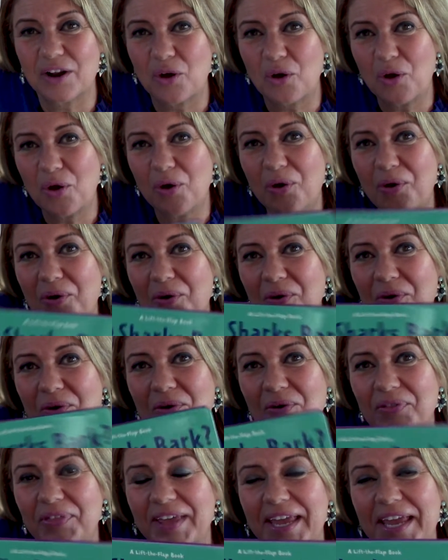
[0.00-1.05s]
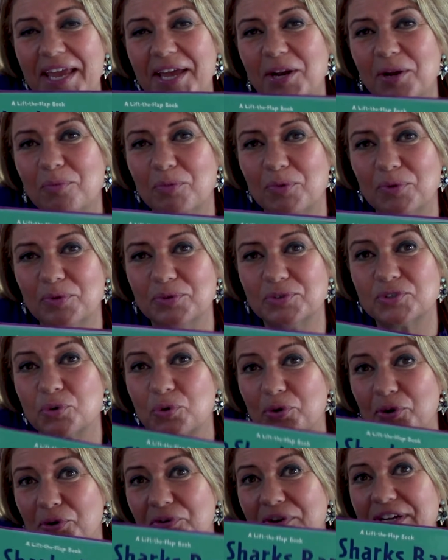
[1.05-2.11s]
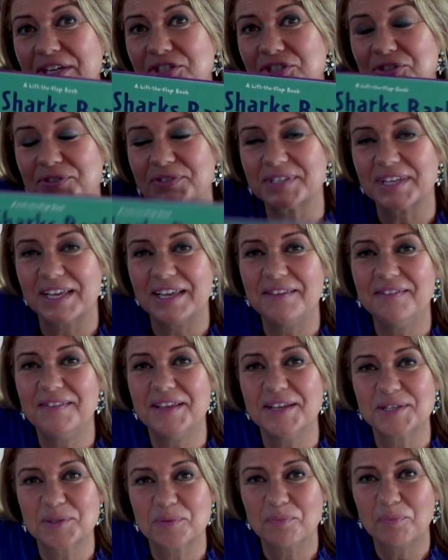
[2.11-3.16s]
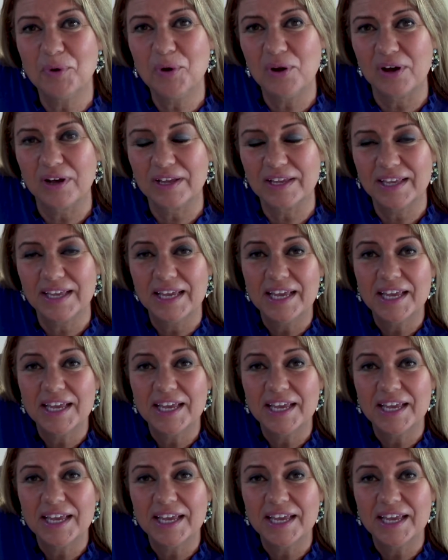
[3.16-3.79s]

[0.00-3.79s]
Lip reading: all the animals or creatures in this book